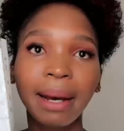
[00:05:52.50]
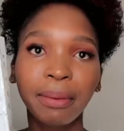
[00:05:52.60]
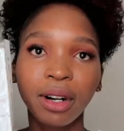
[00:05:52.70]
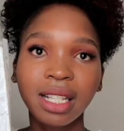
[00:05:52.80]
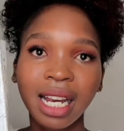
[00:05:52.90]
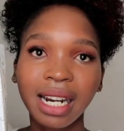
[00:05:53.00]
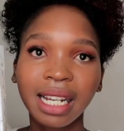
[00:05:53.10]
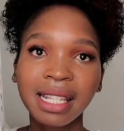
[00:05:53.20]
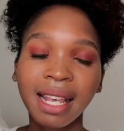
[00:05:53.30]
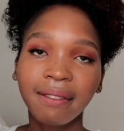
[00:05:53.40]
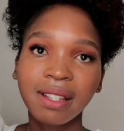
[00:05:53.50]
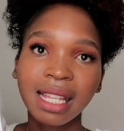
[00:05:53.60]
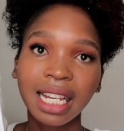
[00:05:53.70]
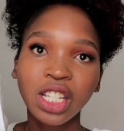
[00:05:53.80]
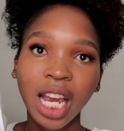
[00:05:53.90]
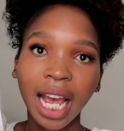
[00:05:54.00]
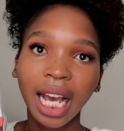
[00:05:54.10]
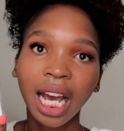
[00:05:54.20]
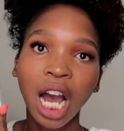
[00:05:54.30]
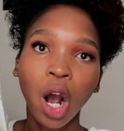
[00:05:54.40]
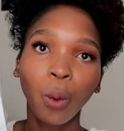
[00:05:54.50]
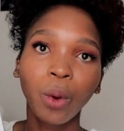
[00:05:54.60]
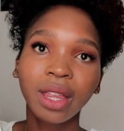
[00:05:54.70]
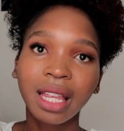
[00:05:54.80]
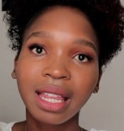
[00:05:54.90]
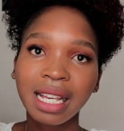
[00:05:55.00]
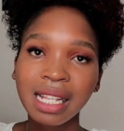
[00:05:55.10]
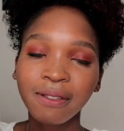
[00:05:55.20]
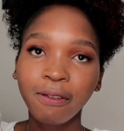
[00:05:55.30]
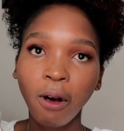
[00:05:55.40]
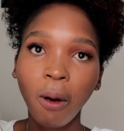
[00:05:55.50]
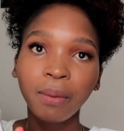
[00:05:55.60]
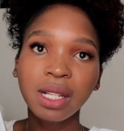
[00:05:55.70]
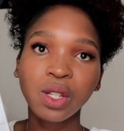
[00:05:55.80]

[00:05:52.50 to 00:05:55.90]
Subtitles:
Laboratory service, they check with this form.